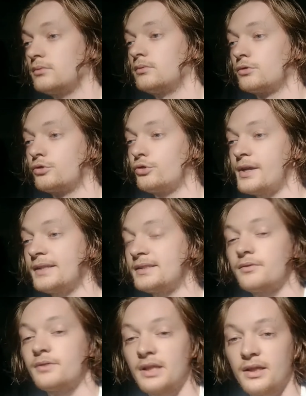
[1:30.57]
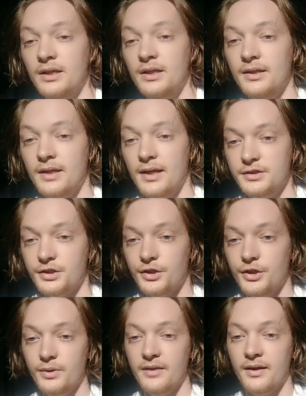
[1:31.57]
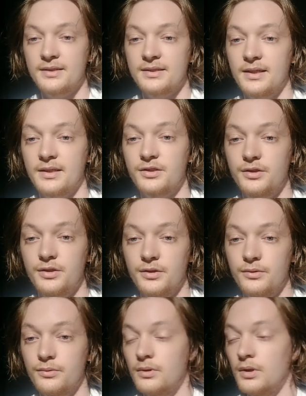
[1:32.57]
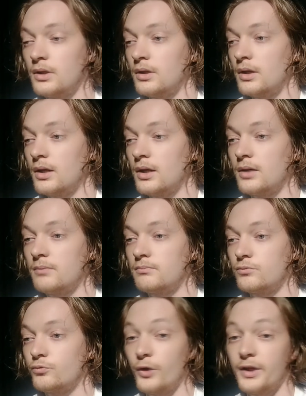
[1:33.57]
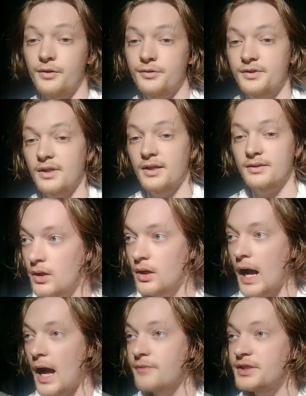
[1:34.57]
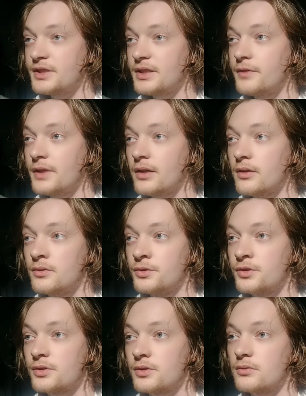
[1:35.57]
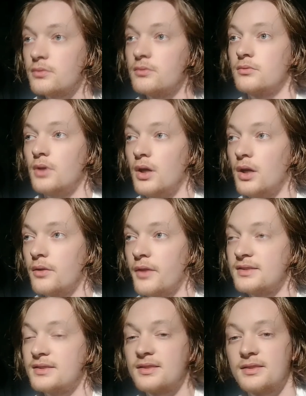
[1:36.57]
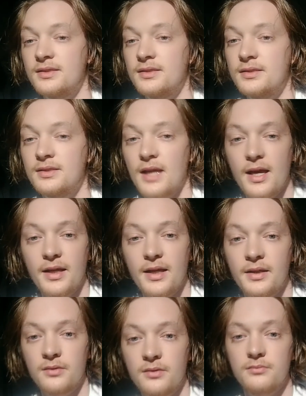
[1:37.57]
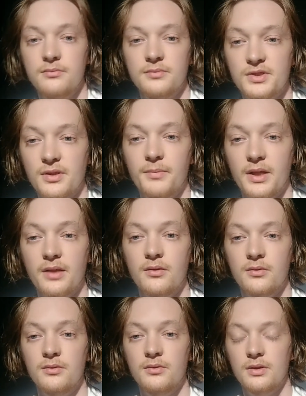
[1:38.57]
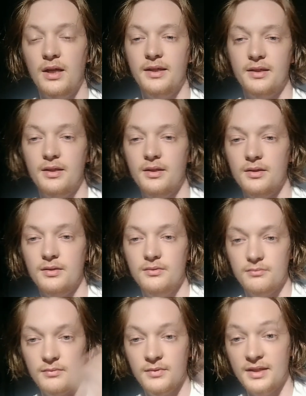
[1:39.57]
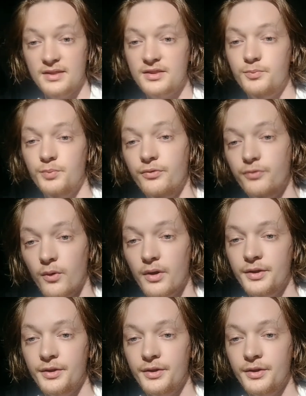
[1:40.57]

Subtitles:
creativity and ingenuity that it takes to reuse things. I've seen videos that say something like this before,